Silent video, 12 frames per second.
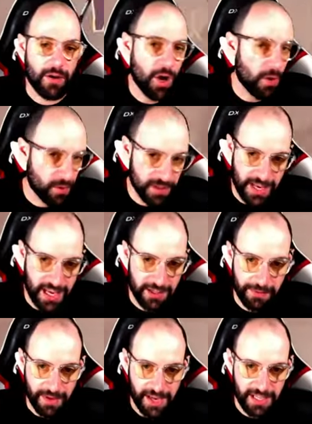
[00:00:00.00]
always
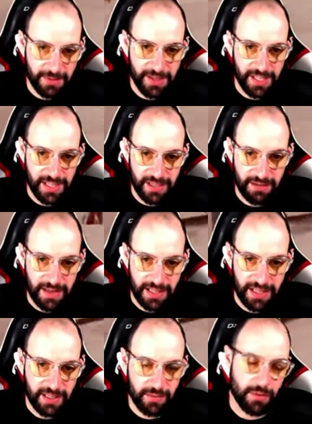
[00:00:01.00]
has has been
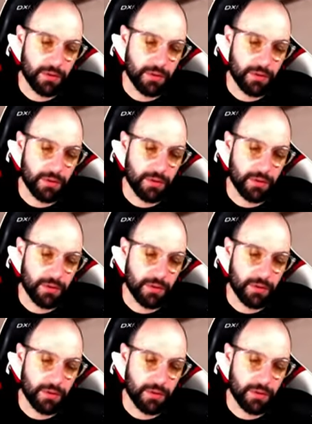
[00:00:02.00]
like this.